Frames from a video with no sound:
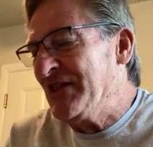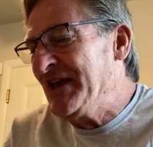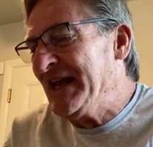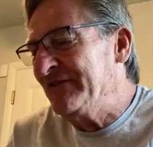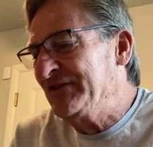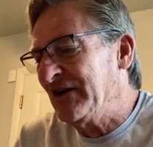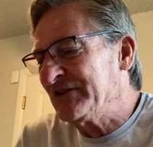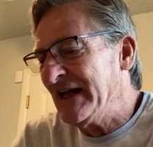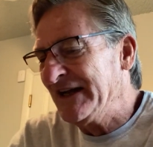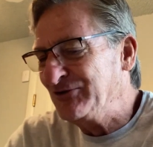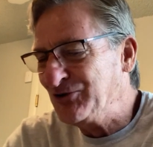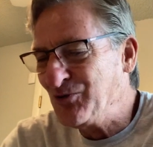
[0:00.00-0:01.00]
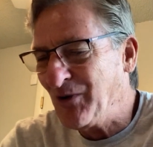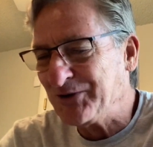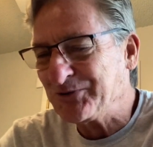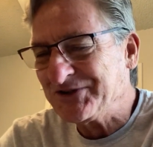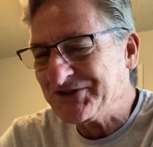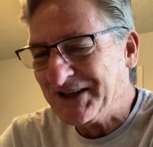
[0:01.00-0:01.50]
I think I've done like
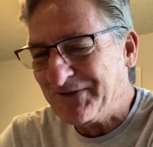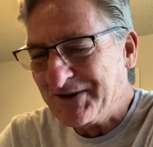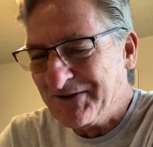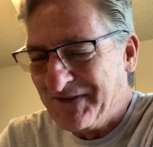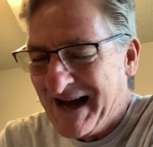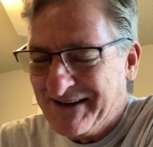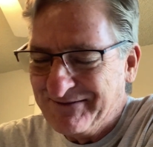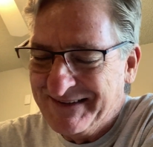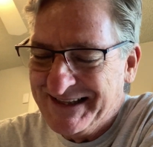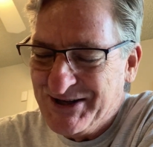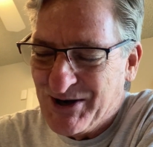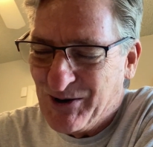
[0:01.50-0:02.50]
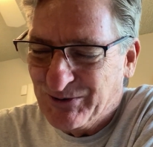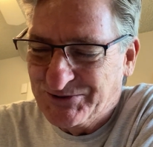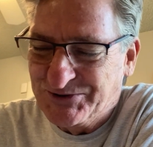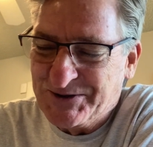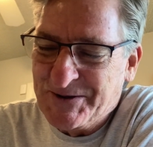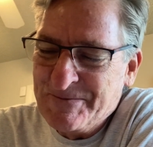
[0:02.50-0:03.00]
275
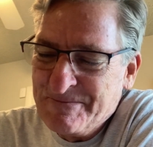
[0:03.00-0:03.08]
videos